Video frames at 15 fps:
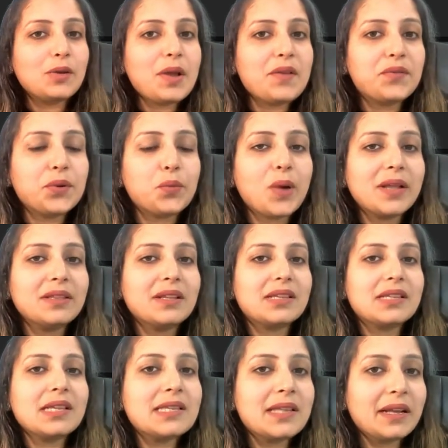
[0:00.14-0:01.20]
everyone, this
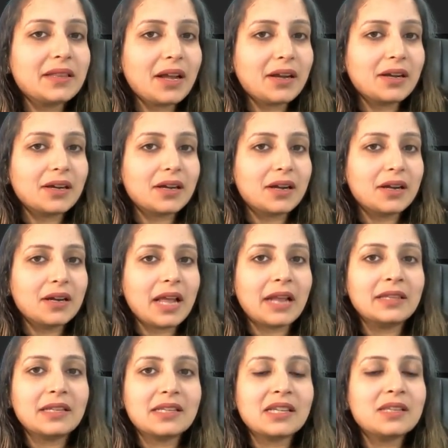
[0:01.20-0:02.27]
is Snigdha Kakkar
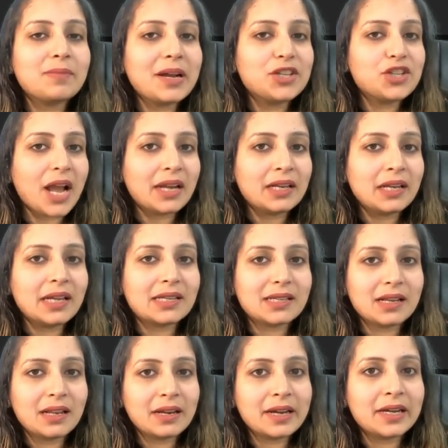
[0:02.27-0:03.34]
and this is my channel
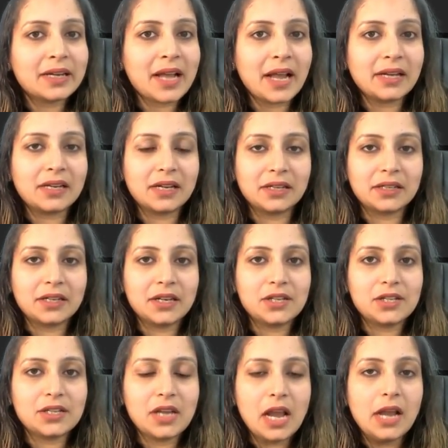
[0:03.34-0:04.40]
Accelerate AI
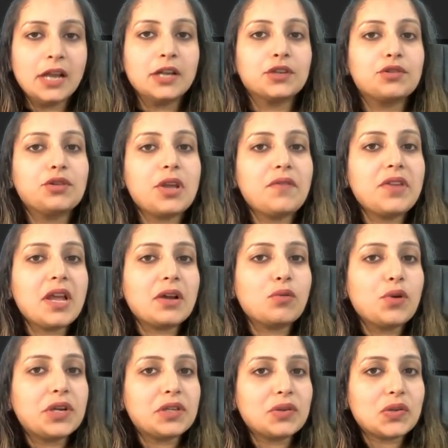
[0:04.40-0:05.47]
Careers. Today we are
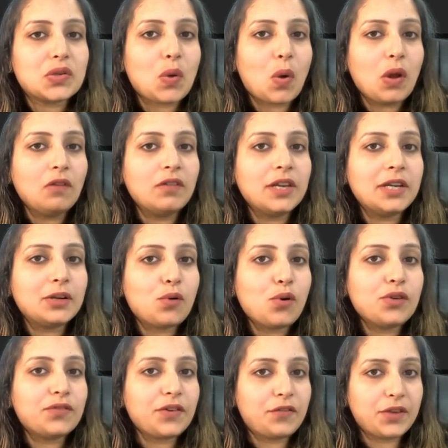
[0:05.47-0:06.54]
going to solve
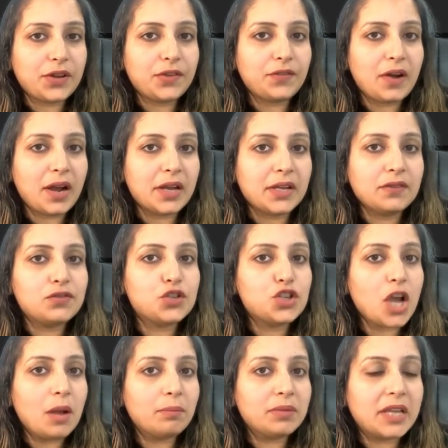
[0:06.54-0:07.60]
LeetCode 55
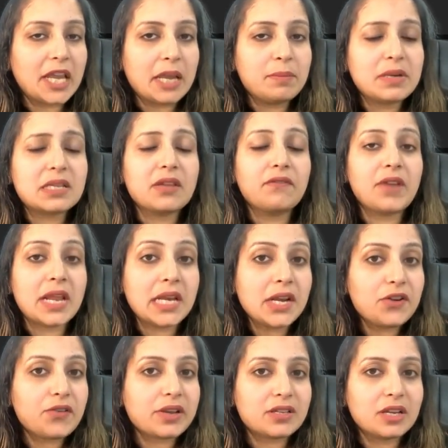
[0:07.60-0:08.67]
jump game. It's a very
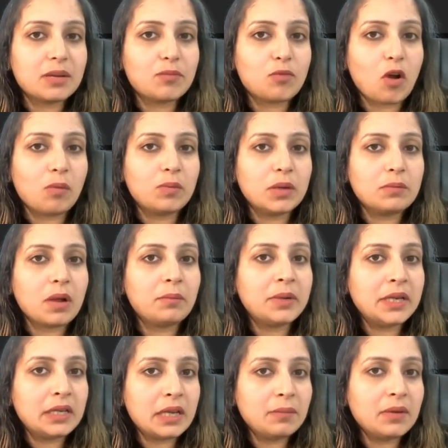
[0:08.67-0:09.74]
interesting problem, a
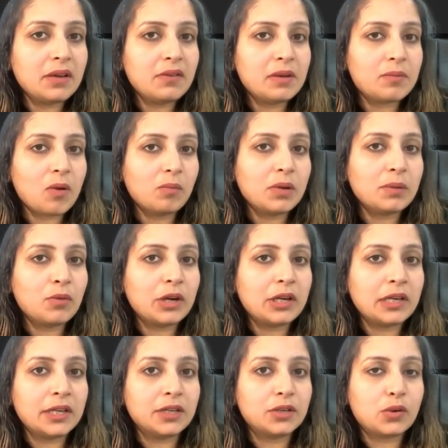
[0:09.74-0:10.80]
medium level problem on
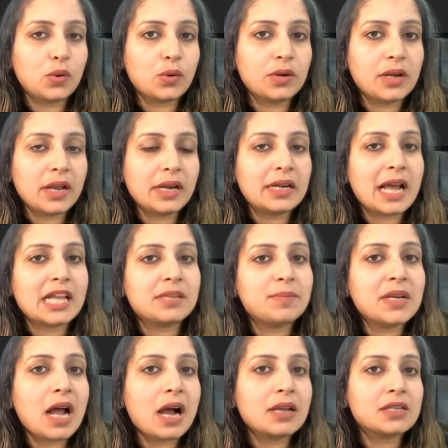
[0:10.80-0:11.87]
LeetCode. It has
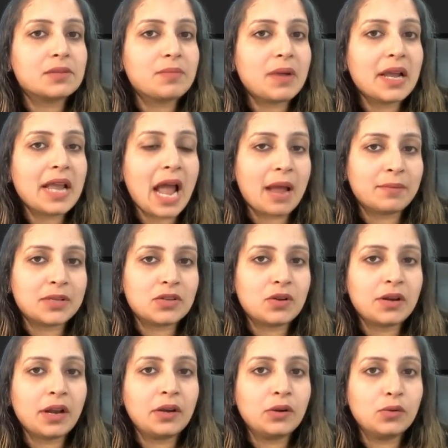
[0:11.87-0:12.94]
been asked by Amazon
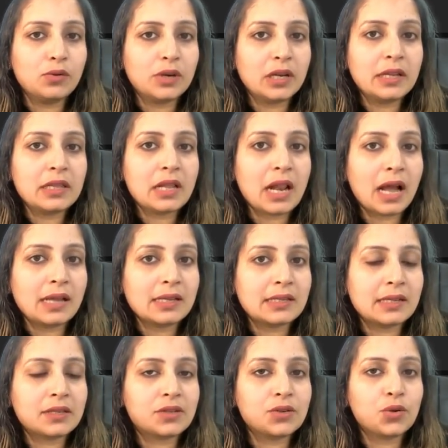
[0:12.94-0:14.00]
and Google in the last
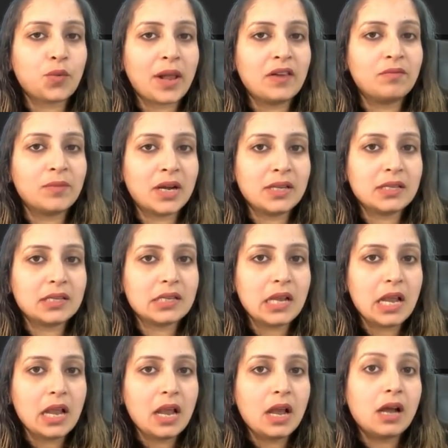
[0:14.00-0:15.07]
6 to 12 months.
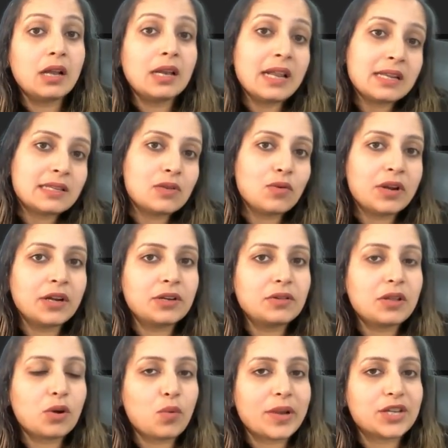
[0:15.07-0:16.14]
Let's look into
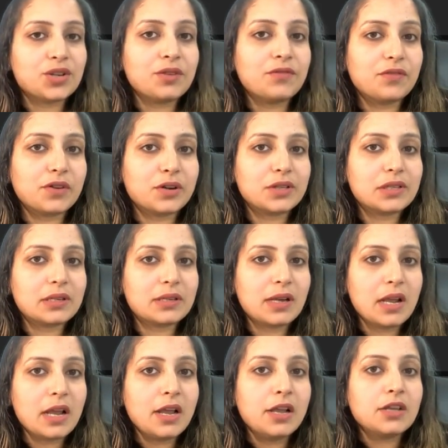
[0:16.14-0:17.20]
the question first.
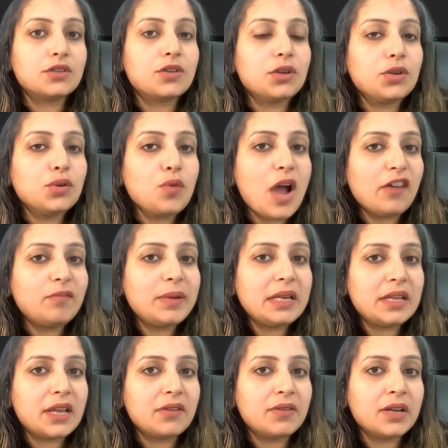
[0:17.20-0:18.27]
So you have
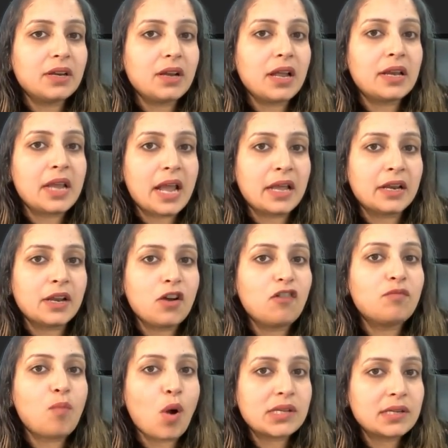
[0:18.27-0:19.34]
been given an array
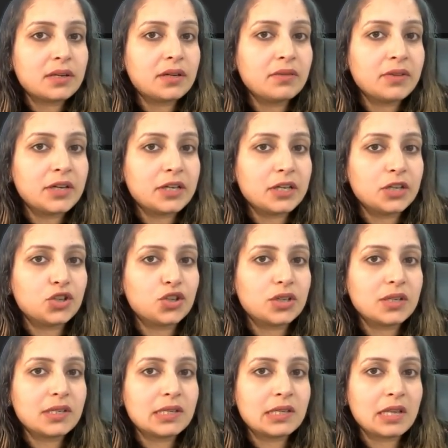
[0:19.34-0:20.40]
of positive
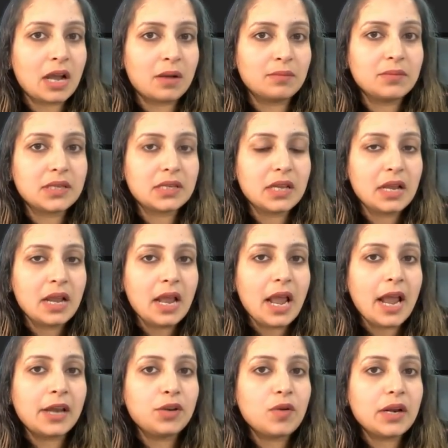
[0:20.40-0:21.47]
integers, nums,
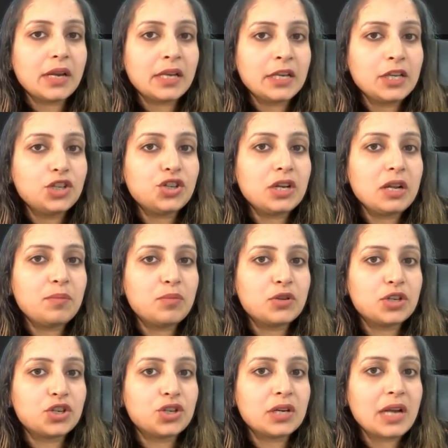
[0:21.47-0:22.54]
and you are initially
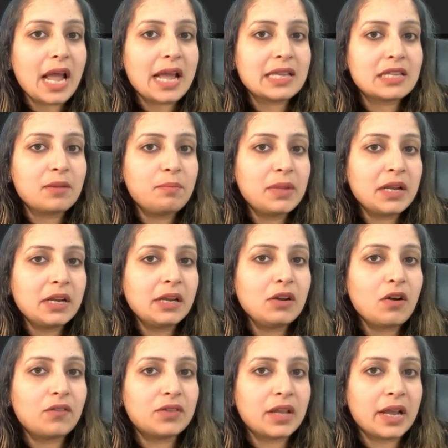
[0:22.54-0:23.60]
positioned as the beginning
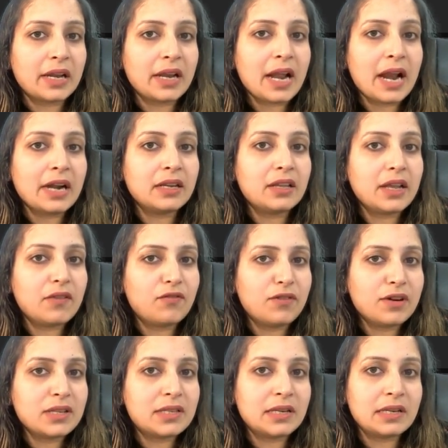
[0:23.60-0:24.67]
of the array at the
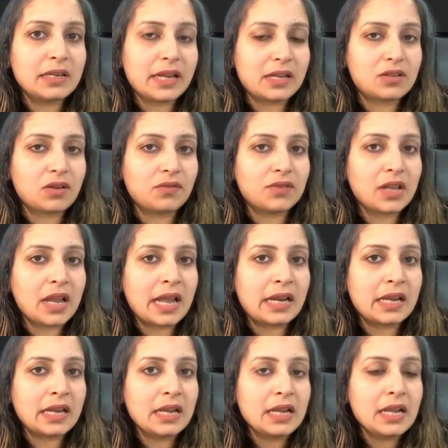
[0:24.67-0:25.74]
first index of the
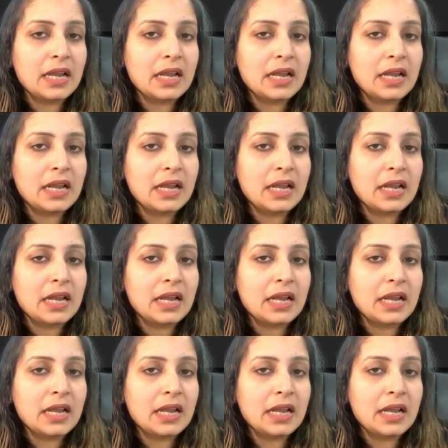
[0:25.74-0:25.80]
array.